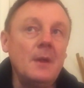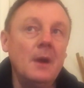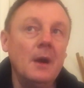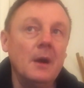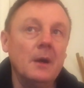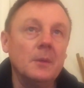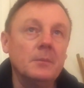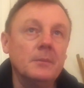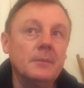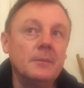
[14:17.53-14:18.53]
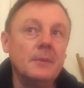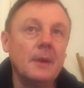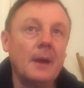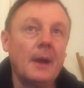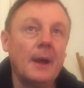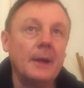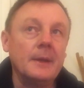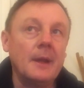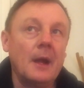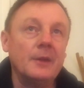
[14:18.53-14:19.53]

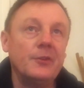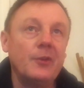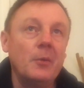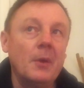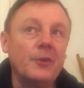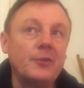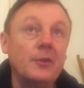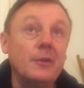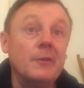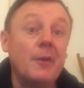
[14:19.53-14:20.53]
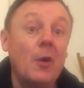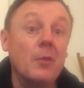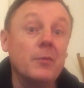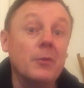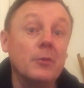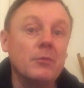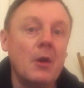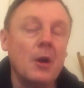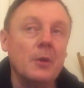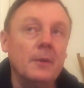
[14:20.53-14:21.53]
And so much can evolve and
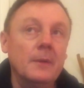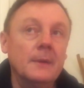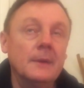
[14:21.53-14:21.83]
grow.